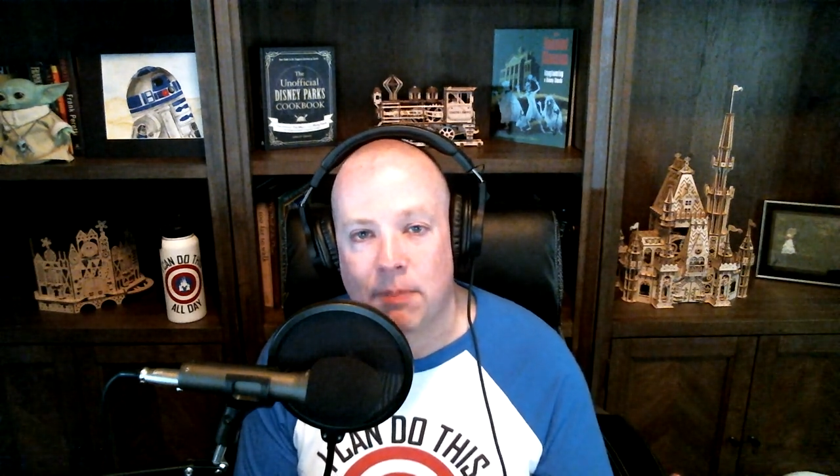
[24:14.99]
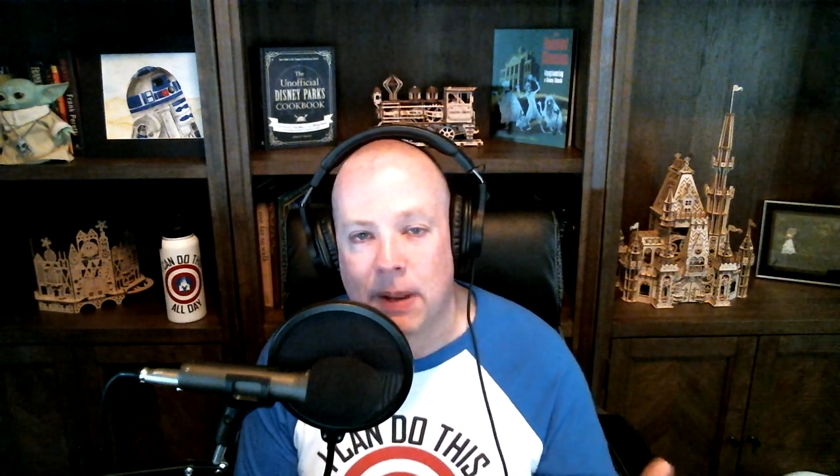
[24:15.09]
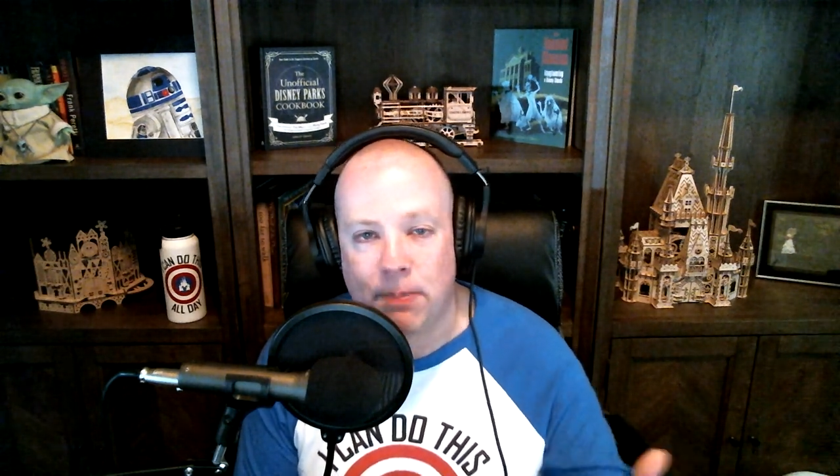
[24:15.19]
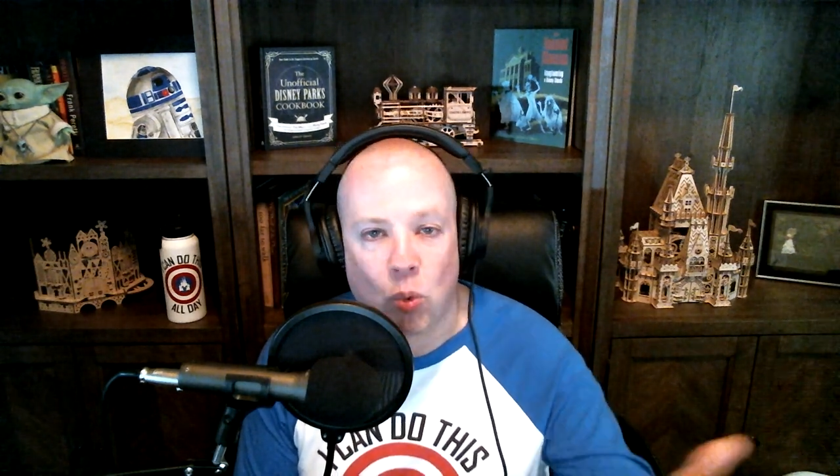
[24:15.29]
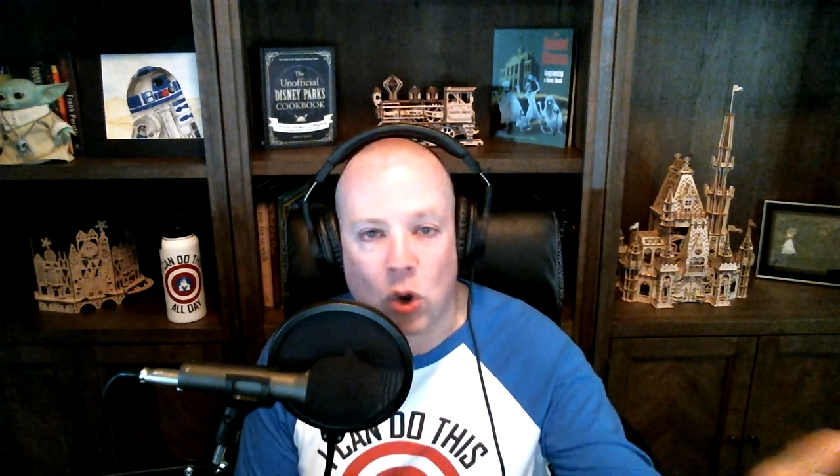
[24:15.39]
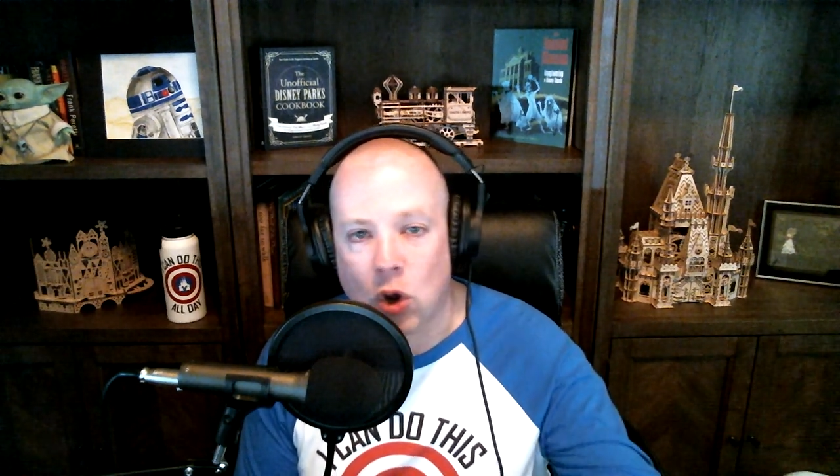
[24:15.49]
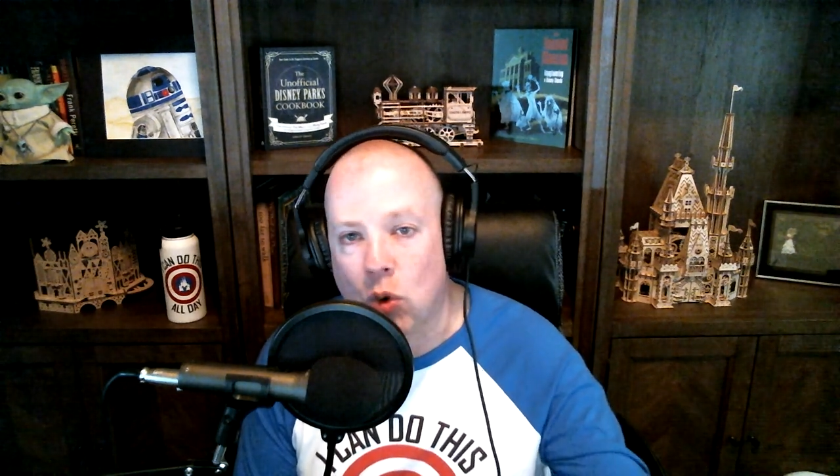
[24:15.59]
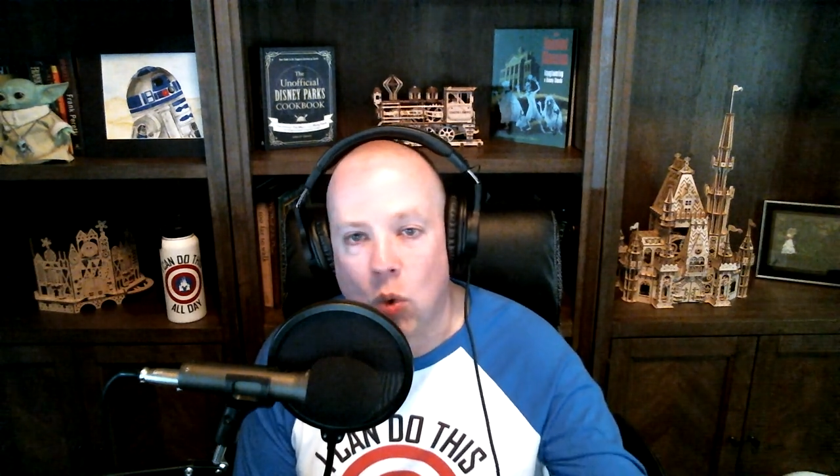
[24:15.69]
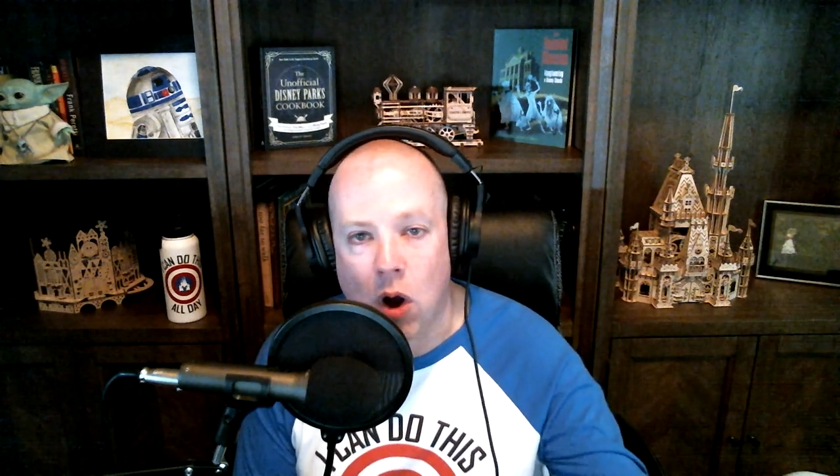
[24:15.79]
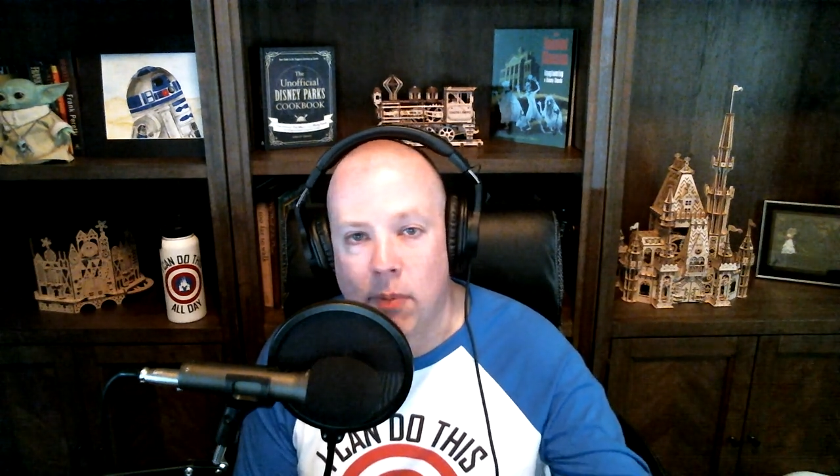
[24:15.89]
People will go to
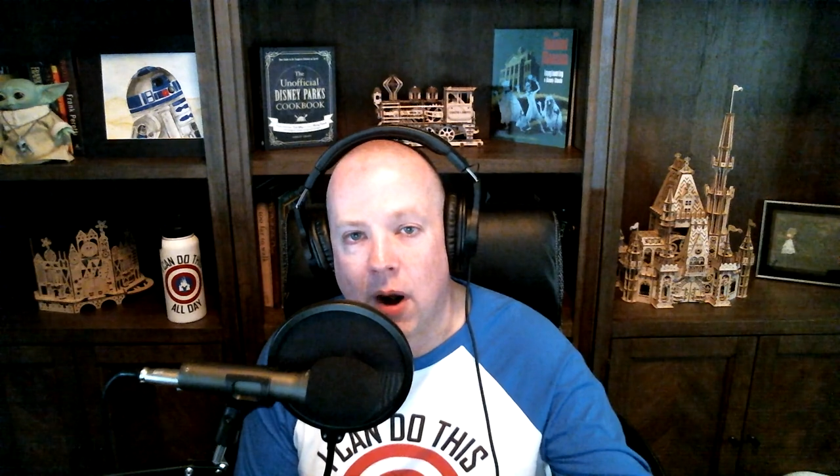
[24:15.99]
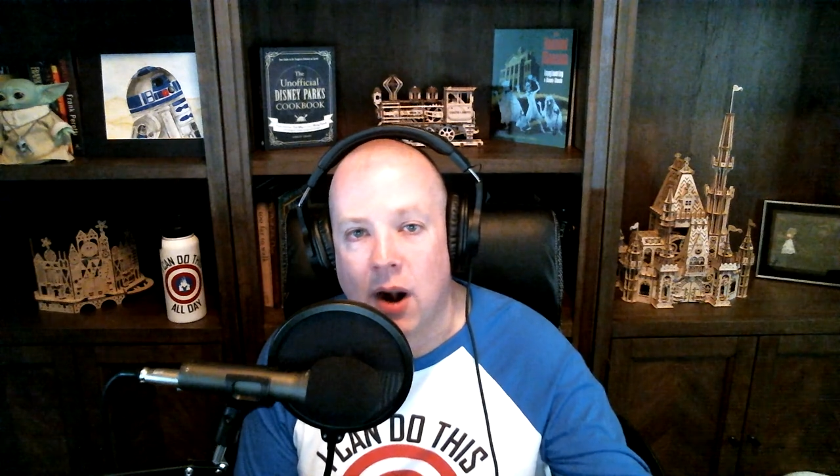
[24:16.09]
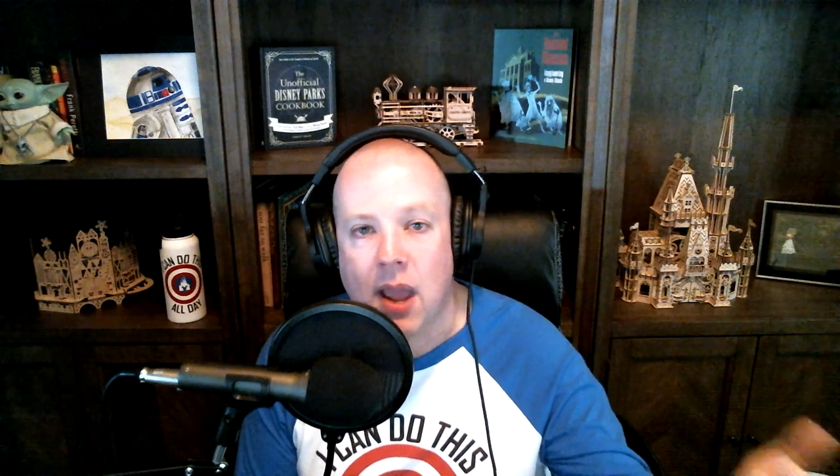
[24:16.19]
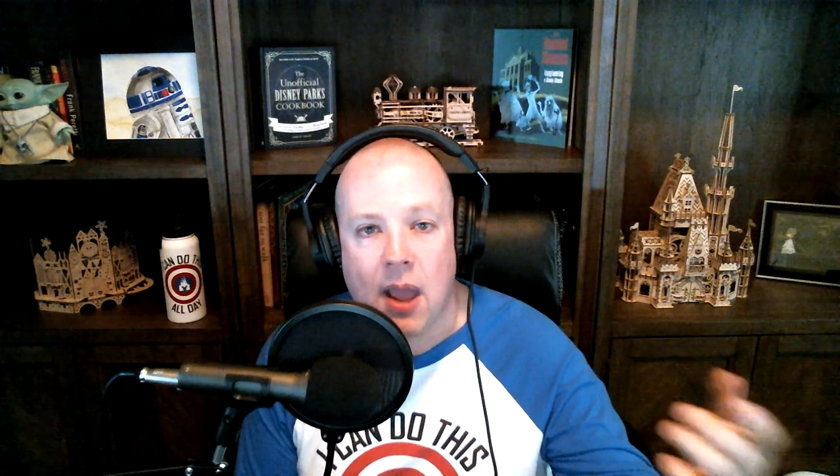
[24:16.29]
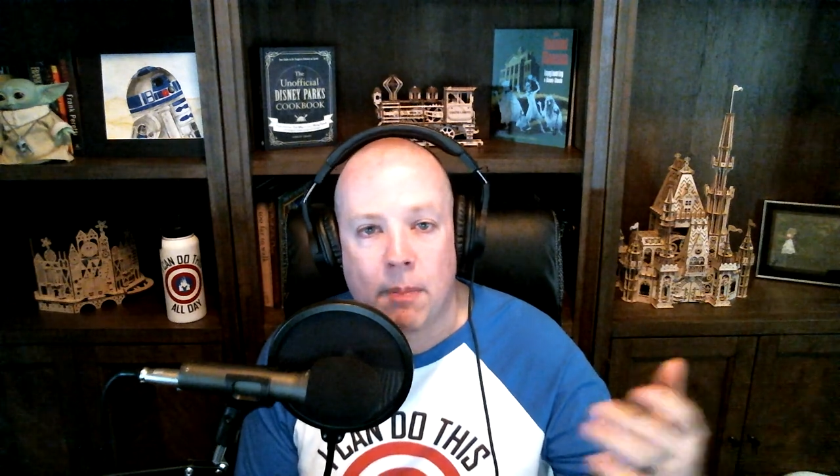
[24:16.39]
Walmart,